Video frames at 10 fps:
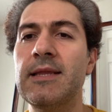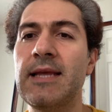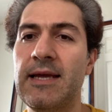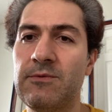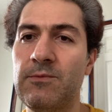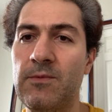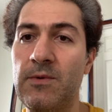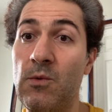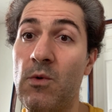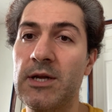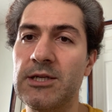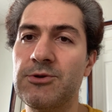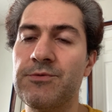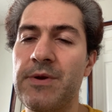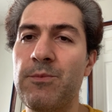that we wanted
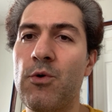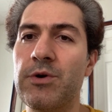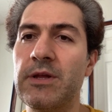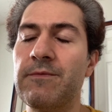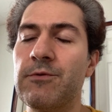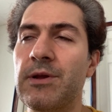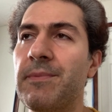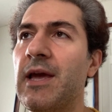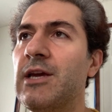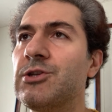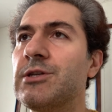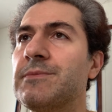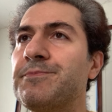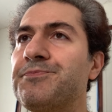to report it for the patient.